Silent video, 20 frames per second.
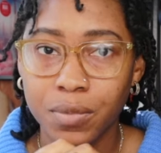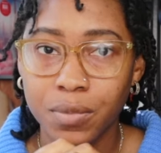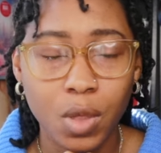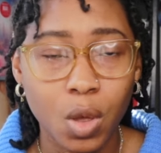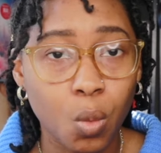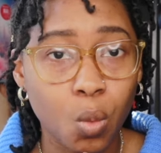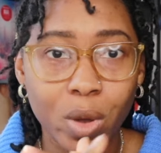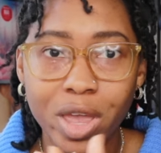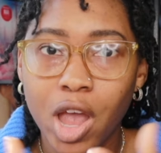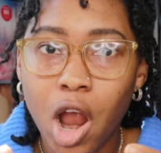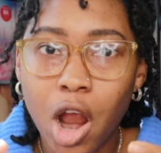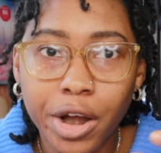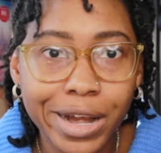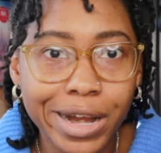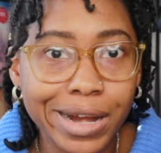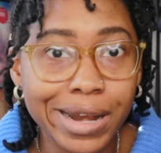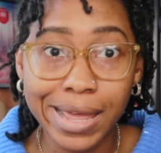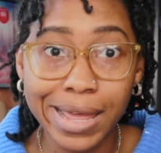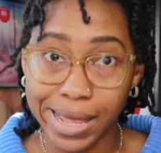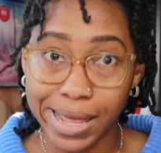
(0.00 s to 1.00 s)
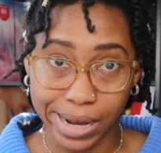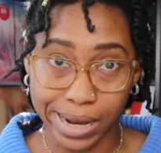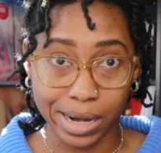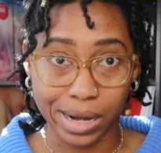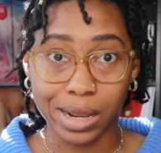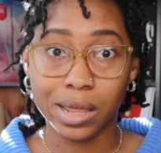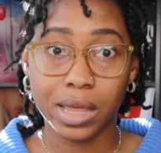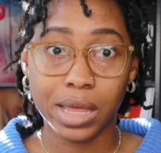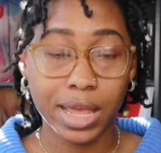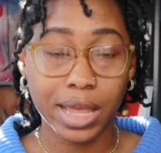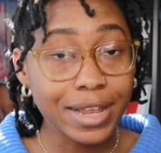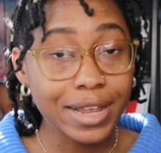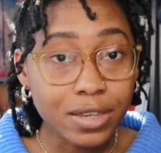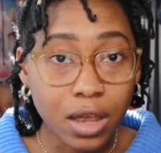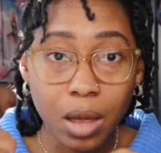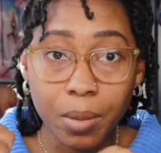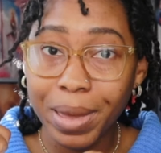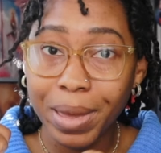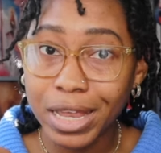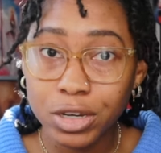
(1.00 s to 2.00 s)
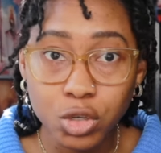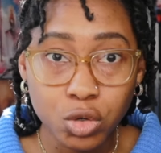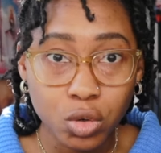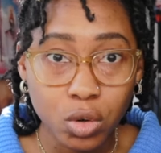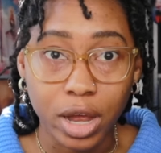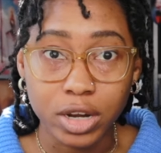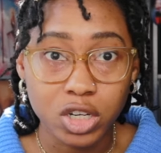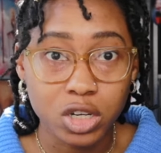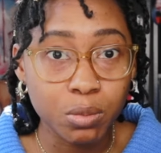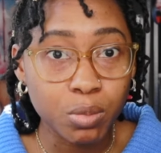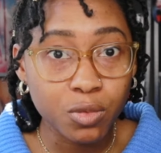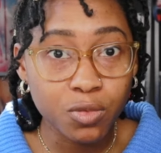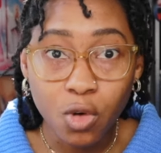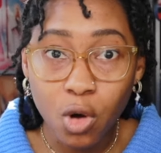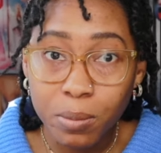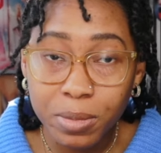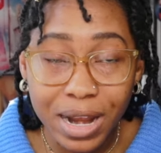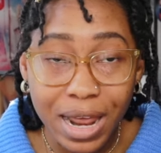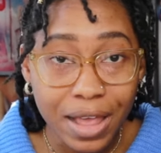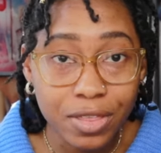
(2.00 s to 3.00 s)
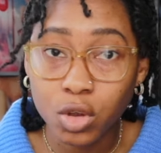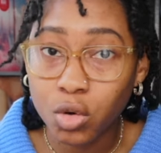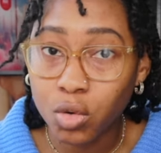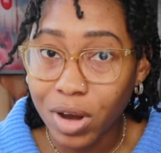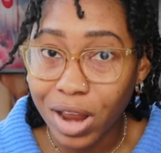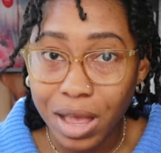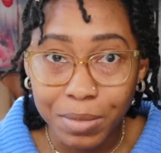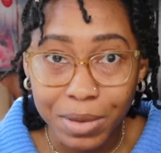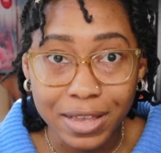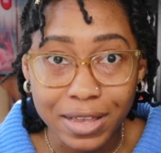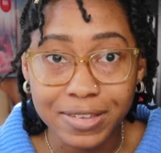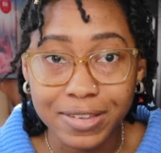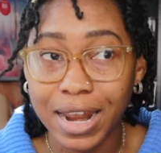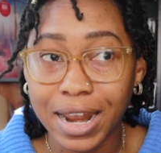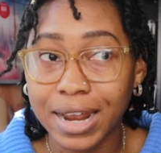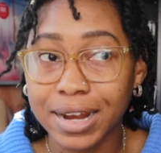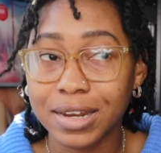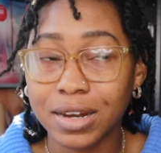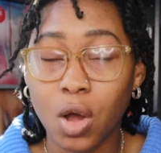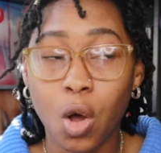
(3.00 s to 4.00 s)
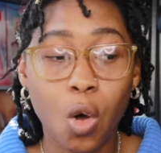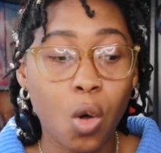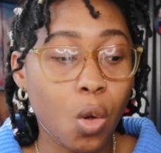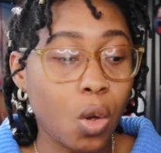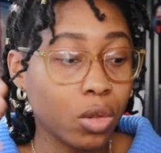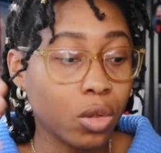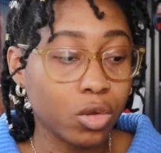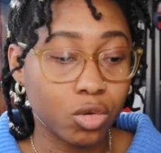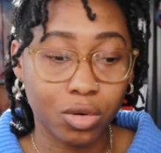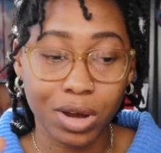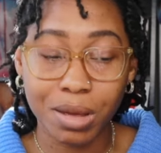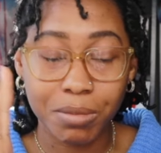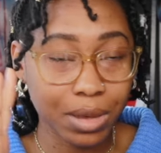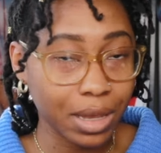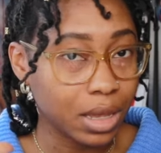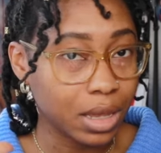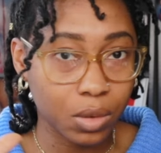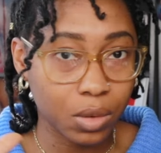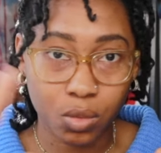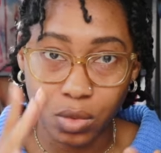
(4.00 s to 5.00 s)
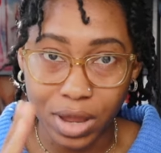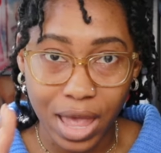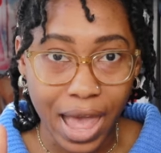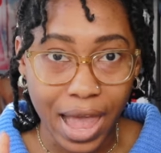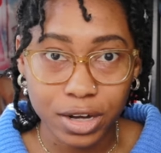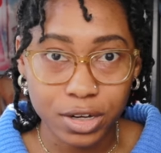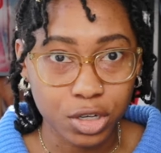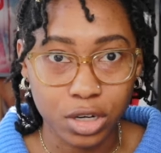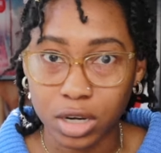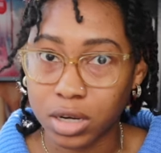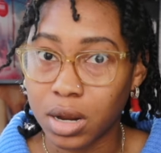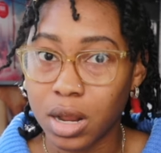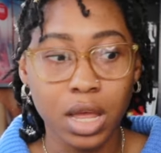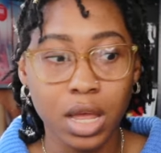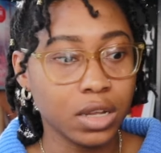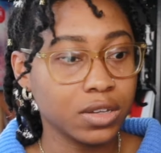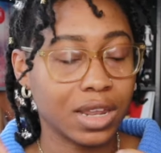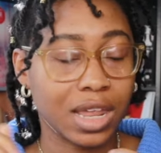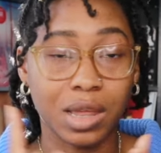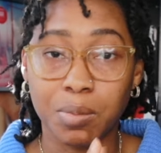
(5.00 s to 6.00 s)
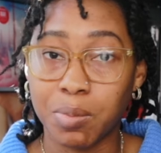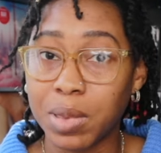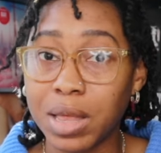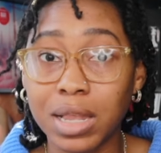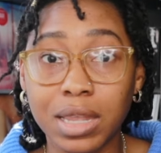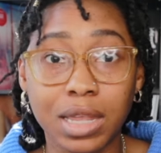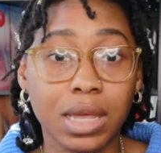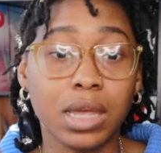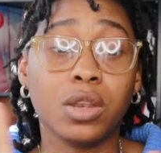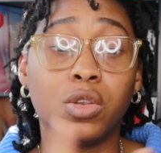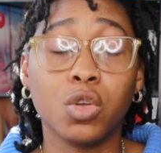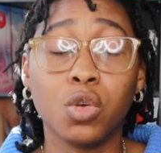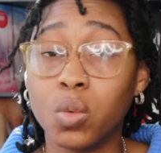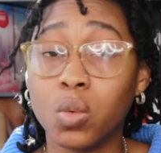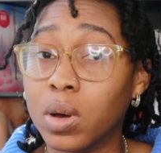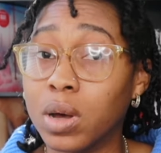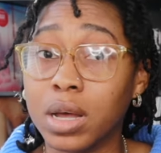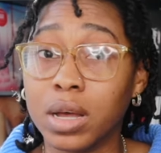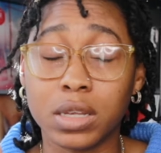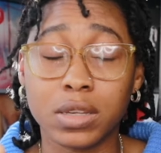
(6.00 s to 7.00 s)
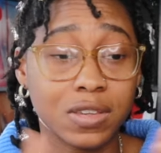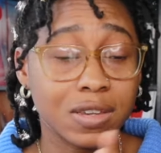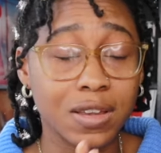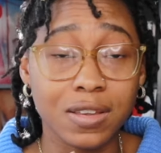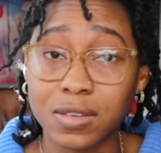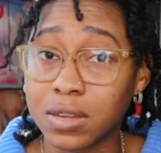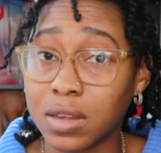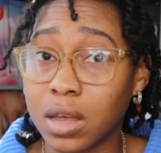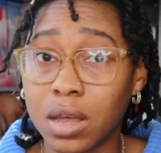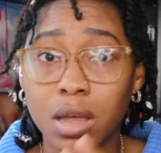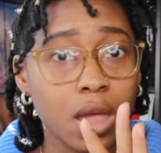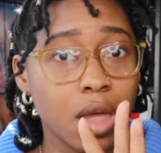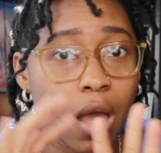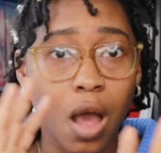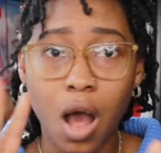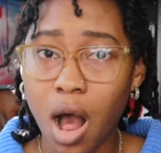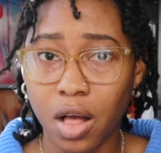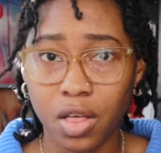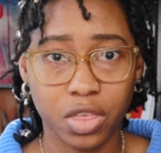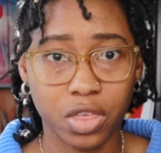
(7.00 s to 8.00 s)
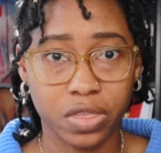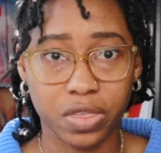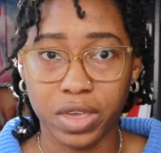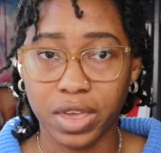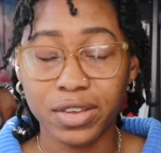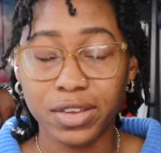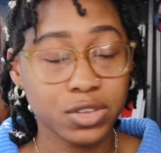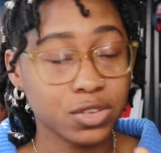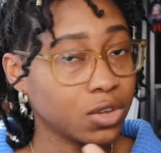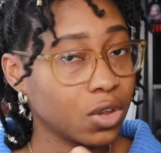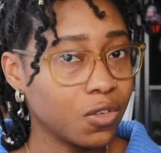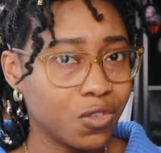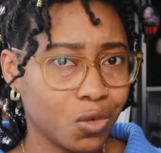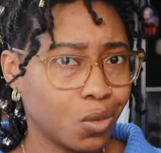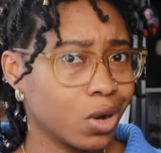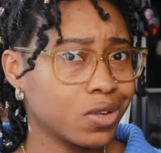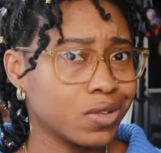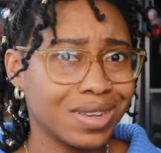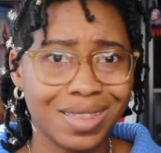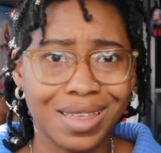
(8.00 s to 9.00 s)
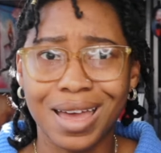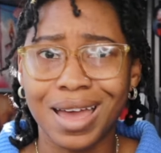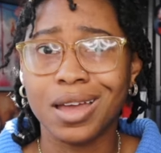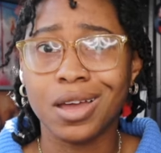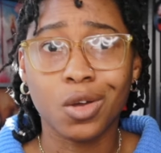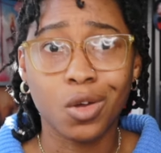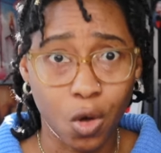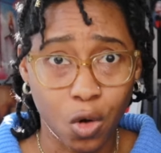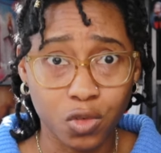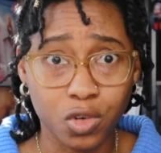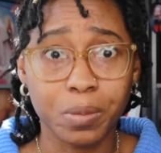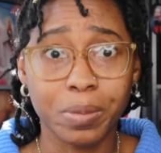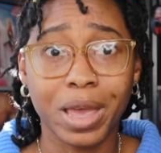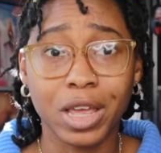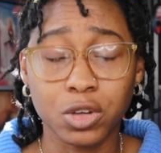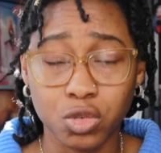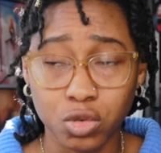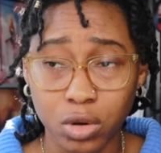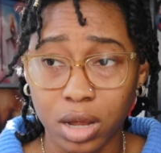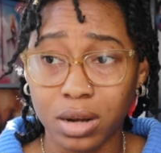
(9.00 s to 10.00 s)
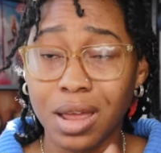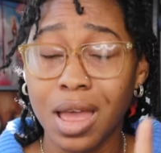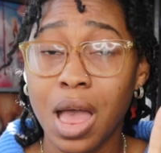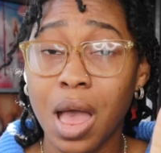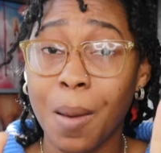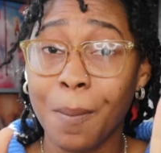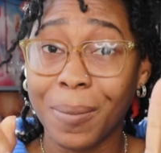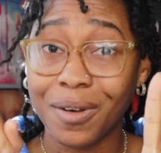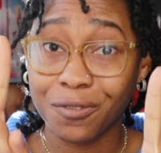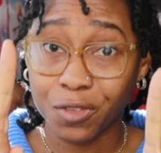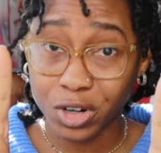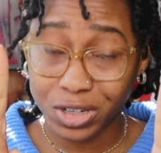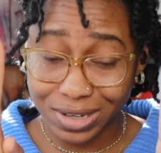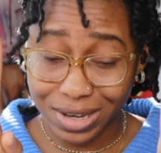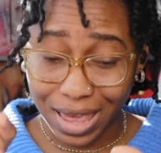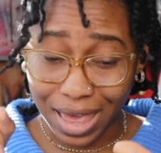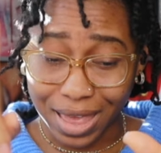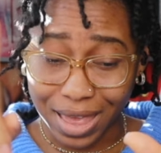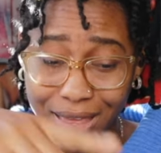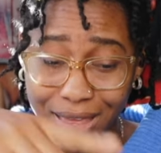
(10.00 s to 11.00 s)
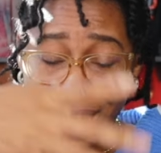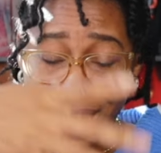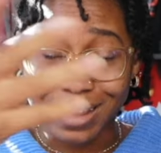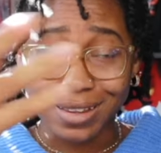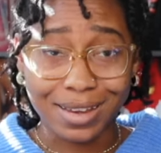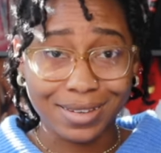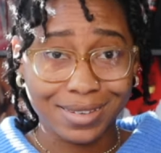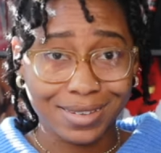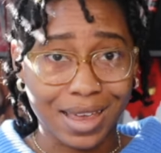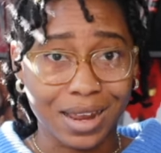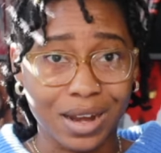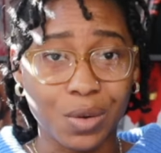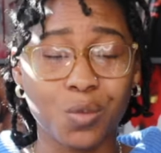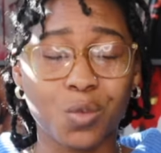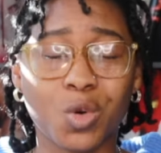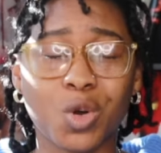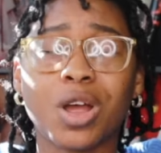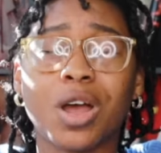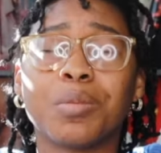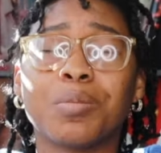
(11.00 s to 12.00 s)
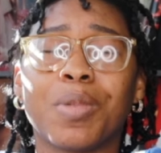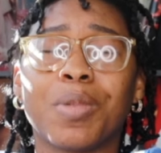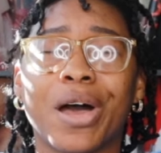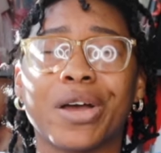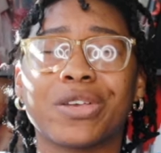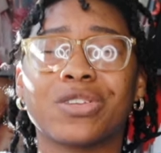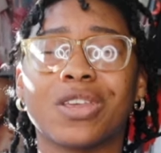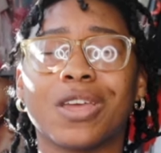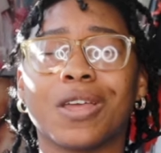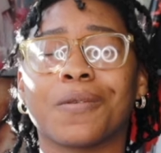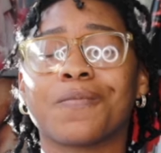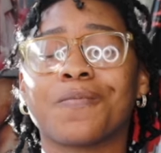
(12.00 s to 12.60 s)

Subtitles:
We already did. It's on Patreon. She performed it at the Grammys, and I did a whole Grammy reaction to, like, Billy, Dua, SZA, all the things. So if you want to see that, go over to Patreon. But for today, as I said, we're unboxing